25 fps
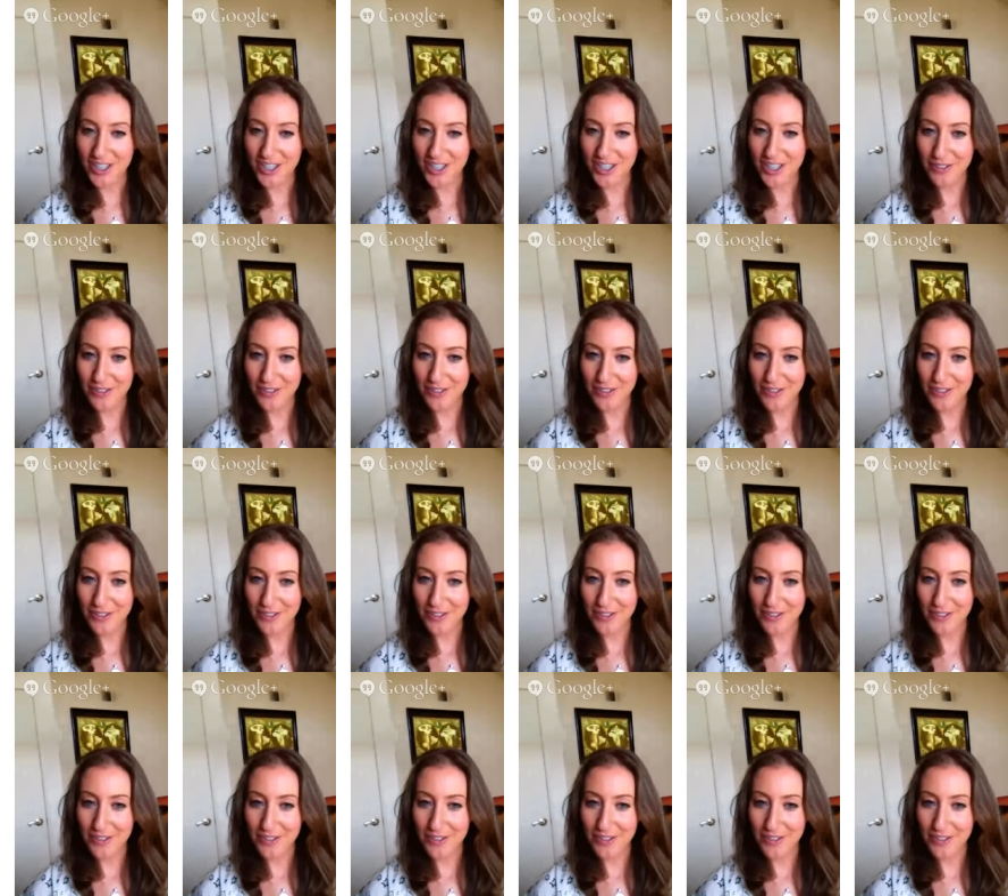Yes, my
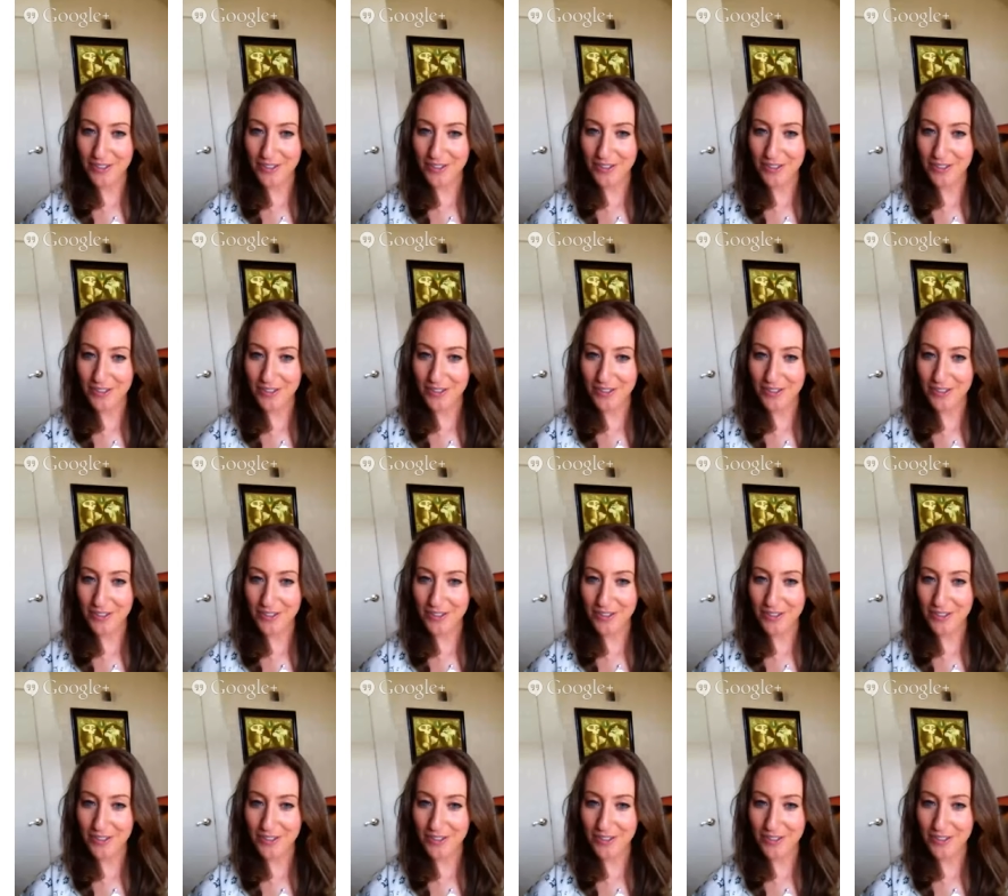name's Ingrid Bloom,
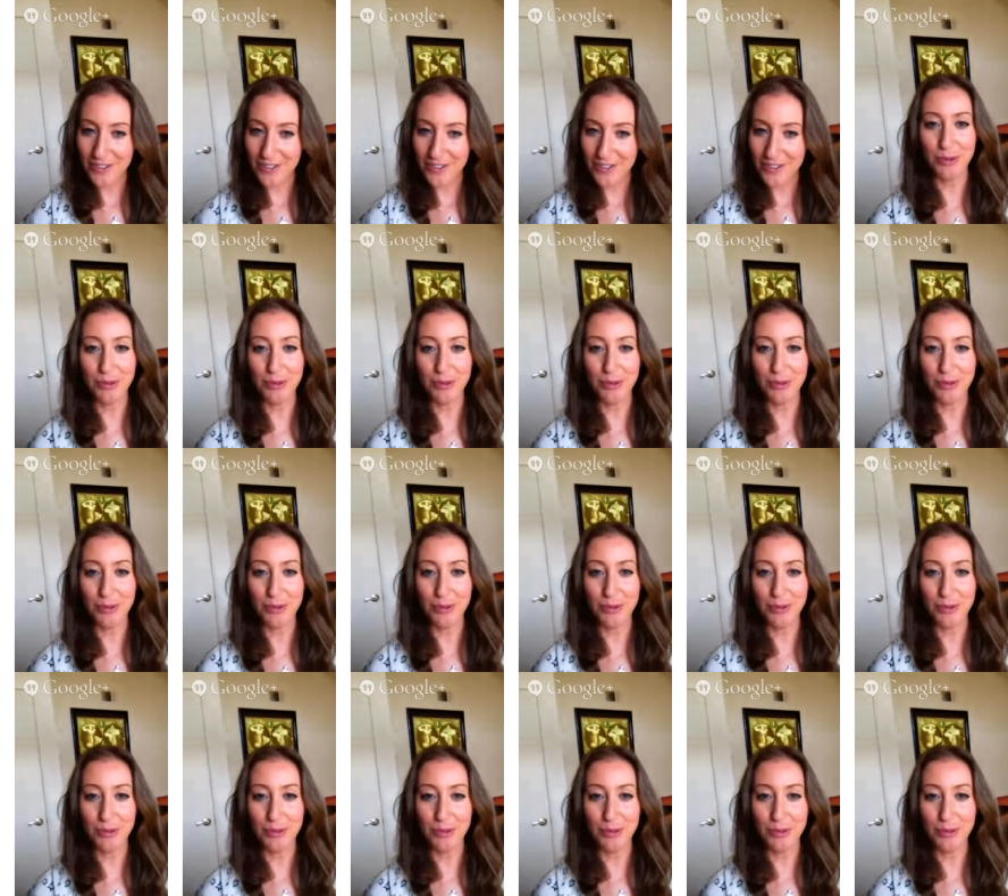and I
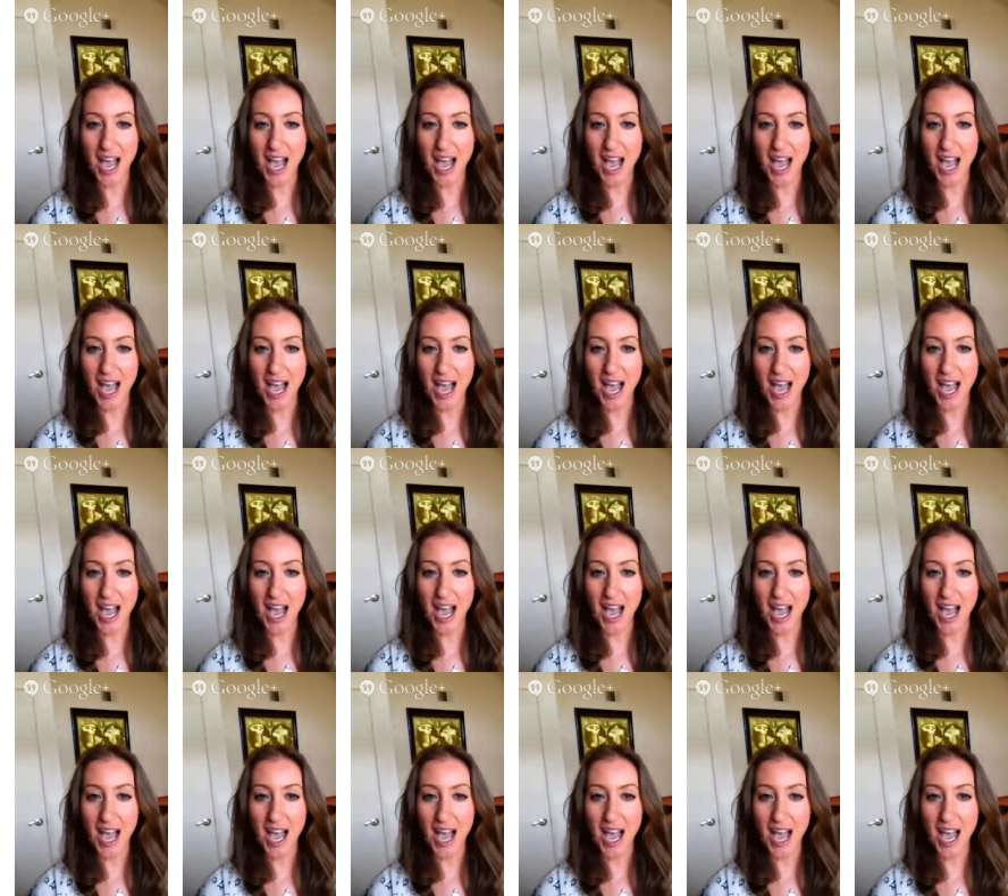actually